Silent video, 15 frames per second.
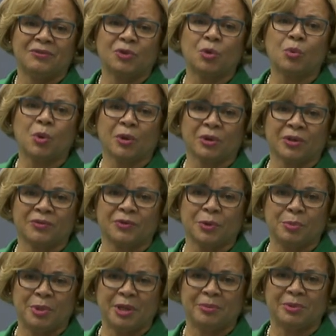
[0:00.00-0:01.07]
for work for
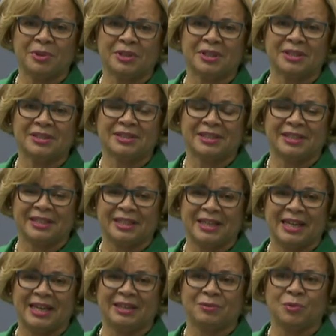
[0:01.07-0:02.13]
people in the city,
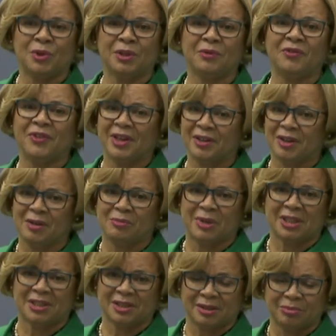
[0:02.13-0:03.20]
and we very
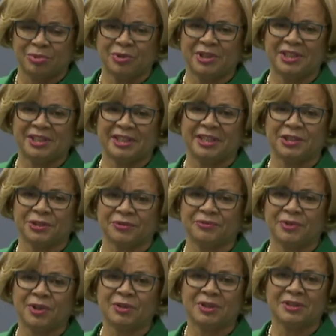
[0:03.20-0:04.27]
much appreciate your
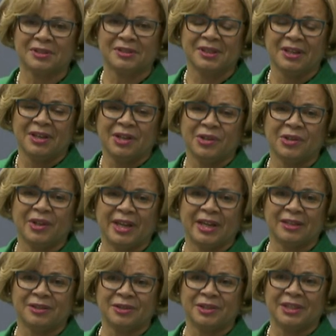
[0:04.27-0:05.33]
focus, your
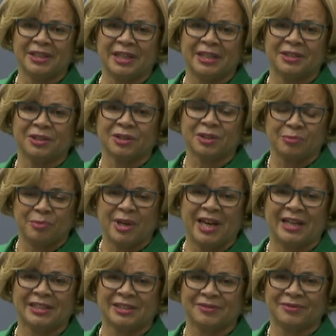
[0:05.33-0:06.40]
energy, and your
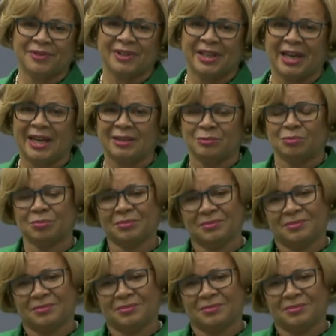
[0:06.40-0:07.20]
compassion for that.